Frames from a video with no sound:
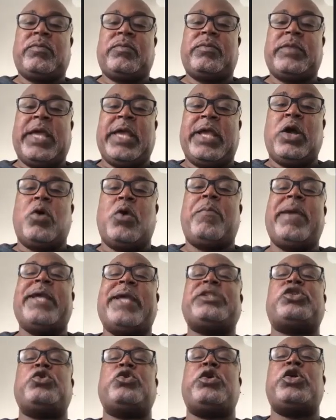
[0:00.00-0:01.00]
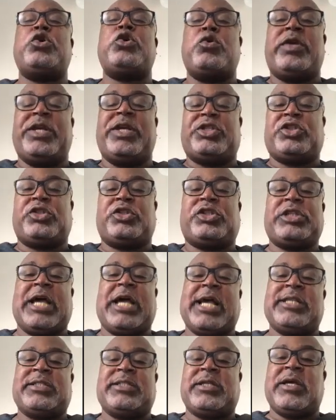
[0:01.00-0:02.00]
They're going to make sure you get your
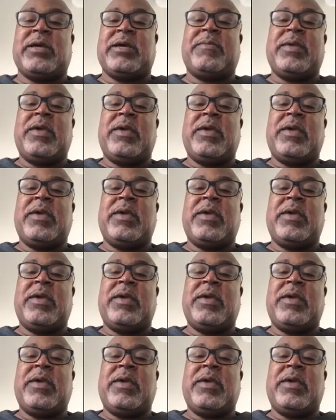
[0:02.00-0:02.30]
shots up